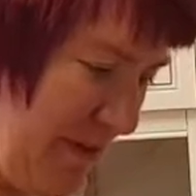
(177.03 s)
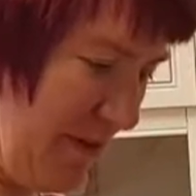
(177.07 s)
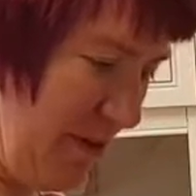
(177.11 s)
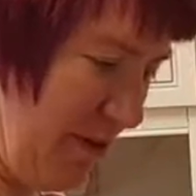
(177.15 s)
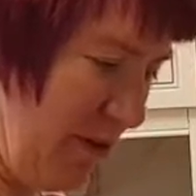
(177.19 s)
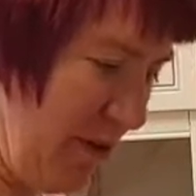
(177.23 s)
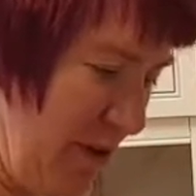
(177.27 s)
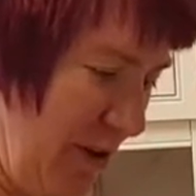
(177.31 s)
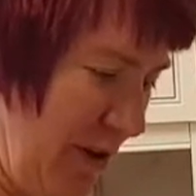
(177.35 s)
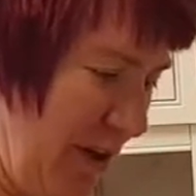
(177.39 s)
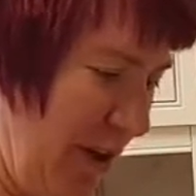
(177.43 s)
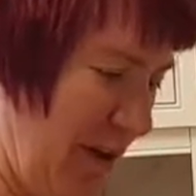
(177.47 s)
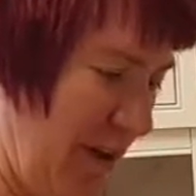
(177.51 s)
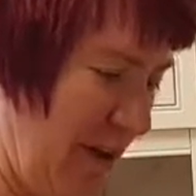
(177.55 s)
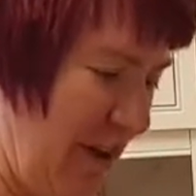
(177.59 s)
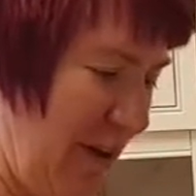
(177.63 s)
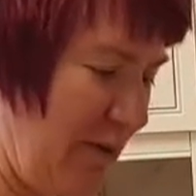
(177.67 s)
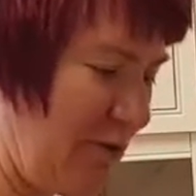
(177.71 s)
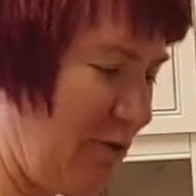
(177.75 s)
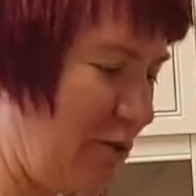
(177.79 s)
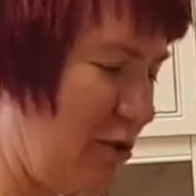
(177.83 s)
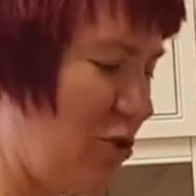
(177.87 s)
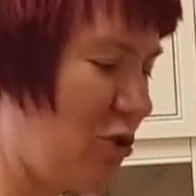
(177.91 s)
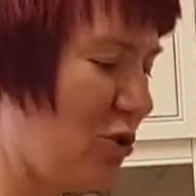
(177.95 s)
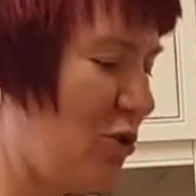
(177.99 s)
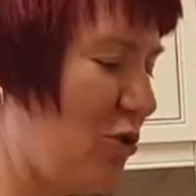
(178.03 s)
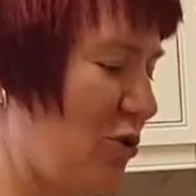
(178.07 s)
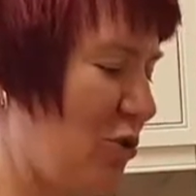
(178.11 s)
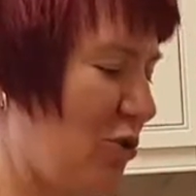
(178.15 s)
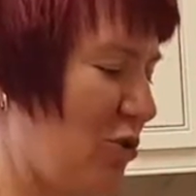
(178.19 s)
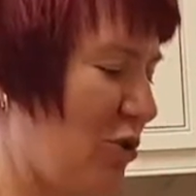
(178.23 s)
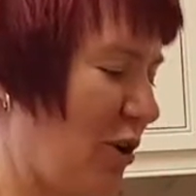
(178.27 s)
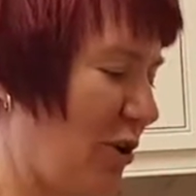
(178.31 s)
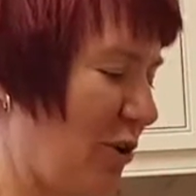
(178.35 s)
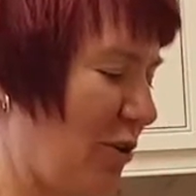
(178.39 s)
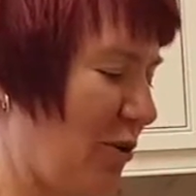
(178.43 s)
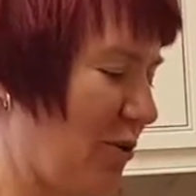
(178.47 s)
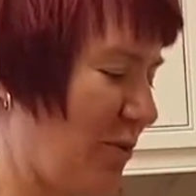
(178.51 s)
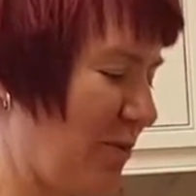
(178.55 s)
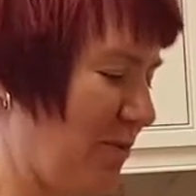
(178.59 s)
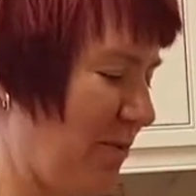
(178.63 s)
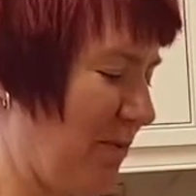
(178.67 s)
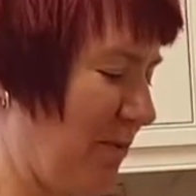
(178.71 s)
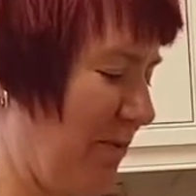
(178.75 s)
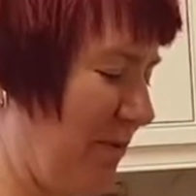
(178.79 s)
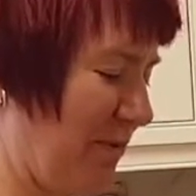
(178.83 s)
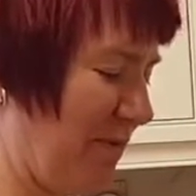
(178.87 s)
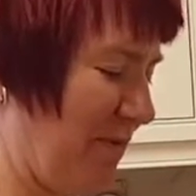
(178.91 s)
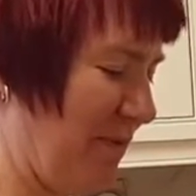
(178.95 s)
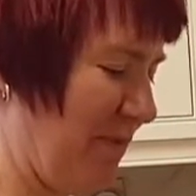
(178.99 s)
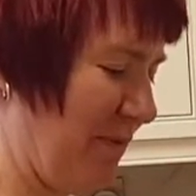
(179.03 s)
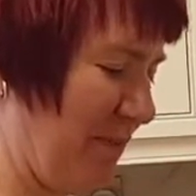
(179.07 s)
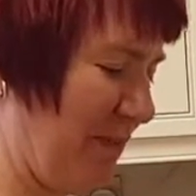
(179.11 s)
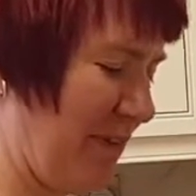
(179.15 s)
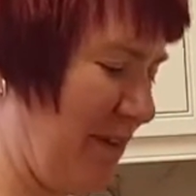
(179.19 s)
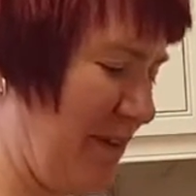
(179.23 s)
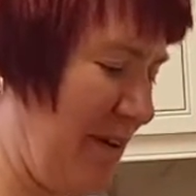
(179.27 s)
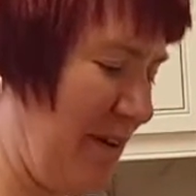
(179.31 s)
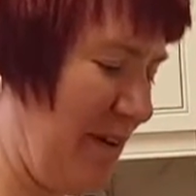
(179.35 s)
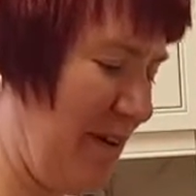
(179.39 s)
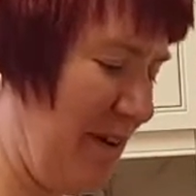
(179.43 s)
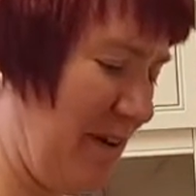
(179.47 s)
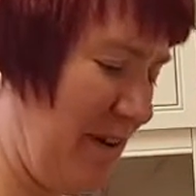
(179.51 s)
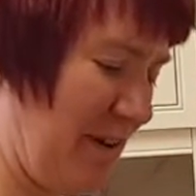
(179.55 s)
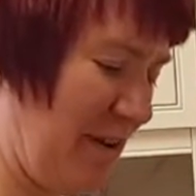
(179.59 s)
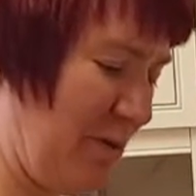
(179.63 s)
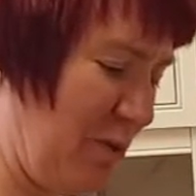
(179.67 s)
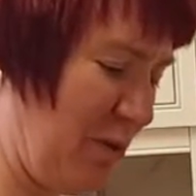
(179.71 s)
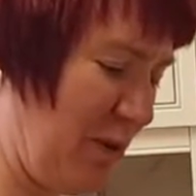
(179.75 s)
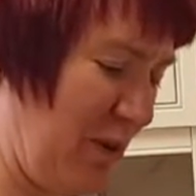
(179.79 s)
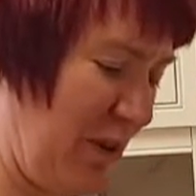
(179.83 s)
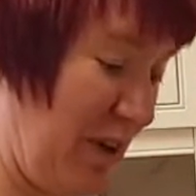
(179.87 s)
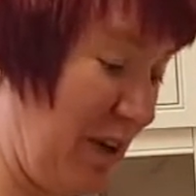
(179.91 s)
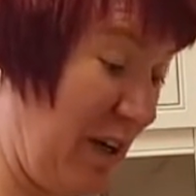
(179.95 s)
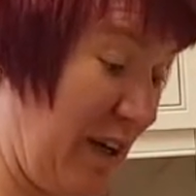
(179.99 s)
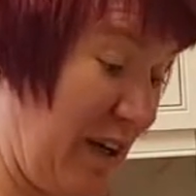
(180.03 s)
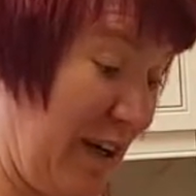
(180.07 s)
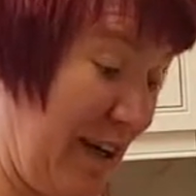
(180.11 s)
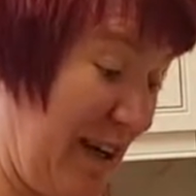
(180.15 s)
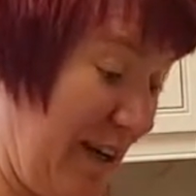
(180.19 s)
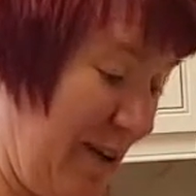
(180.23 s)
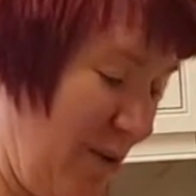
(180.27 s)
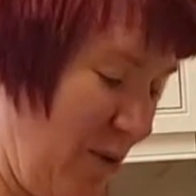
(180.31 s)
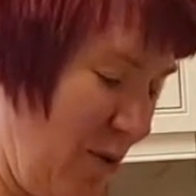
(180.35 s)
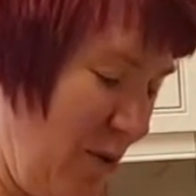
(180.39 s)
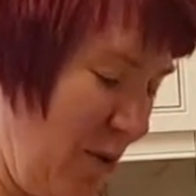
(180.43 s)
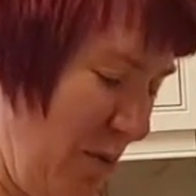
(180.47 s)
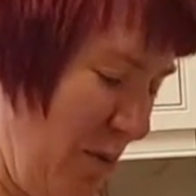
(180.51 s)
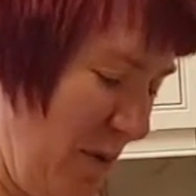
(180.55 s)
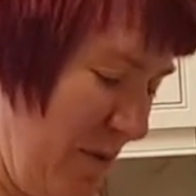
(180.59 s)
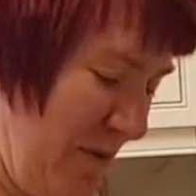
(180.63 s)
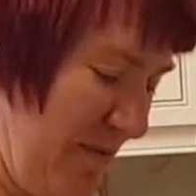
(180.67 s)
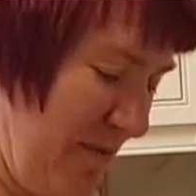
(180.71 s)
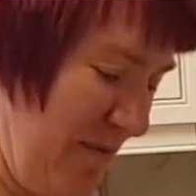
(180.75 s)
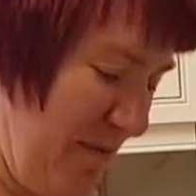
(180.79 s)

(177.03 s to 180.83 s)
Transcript: I'm going to let that reduce down, and then we'll thicken it up